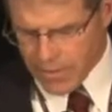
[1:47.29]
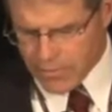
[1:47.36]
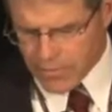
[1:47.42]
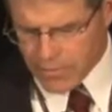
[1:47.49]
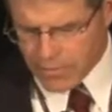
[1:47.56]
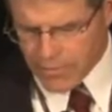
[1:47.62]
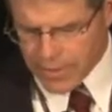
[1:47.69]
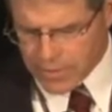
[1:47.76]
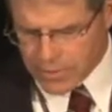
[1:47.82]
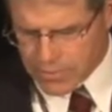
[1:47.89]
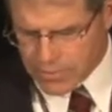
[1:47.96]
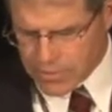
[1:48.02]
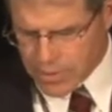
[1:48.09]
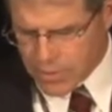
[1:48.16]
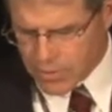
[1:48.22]
for
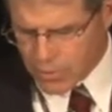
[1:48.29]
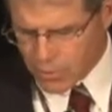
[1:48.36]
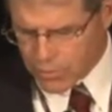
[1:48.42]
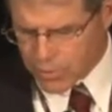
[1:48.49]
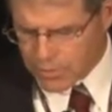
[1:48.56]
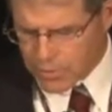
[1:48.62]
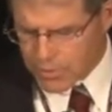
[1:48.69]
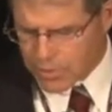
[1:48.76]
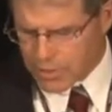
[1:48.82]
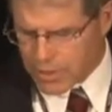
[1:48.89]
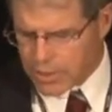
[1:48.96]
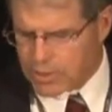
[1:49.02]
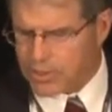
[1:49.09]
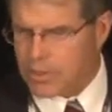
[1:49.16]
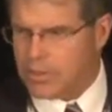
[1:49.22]
effective stakeholder
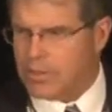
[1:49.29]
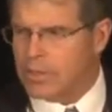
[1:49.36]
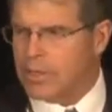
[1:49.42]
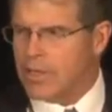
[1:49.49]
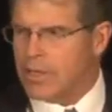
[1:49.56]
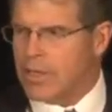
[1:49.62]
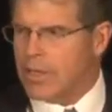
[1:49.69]
communication